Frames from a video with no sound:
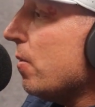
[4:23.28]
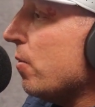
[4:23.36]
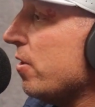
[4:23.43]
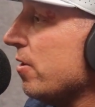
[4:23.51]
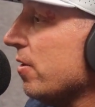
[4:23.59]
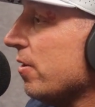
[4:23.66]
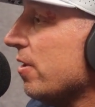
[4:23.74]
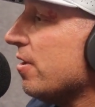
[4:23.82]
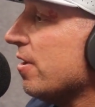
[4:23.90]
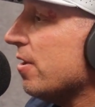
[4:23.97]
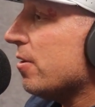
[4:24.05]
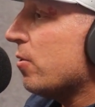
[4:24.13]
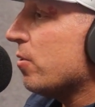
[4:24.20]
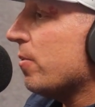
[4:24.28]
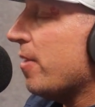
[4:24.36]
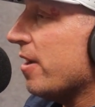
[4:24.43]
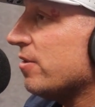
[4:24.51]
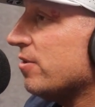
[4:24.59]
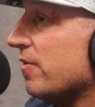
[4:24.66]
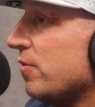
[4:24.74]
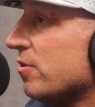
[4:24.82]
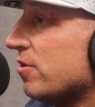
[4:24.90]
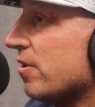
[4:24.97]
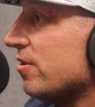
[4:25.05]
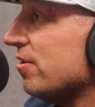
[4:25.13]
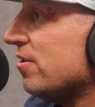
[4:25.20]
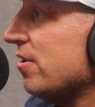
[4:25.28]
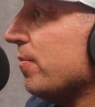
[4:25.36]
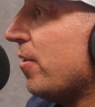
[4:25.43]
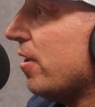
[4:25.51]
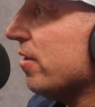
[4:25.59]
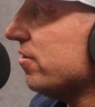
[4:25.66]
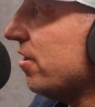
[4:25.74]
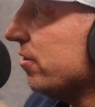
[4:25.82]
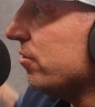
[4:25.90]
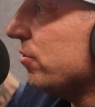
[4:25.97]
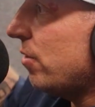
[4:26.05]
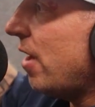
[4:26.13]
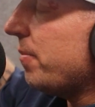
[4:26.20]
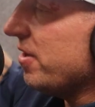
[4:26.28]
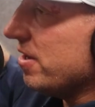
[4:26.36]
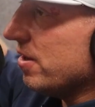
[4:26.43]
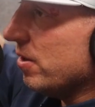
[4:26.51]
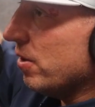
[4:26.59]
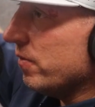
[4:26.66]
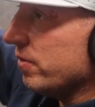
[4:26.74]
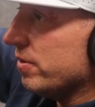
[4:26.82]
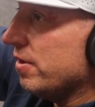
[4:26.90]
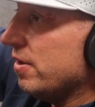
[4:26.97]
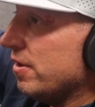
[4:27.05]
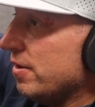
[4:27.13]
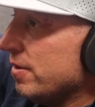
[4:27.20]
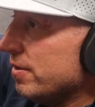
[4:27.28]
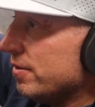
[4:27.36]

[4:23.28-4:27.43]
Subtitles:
When you're looking at quarterbacks, if you start to see balls that are dropping in over the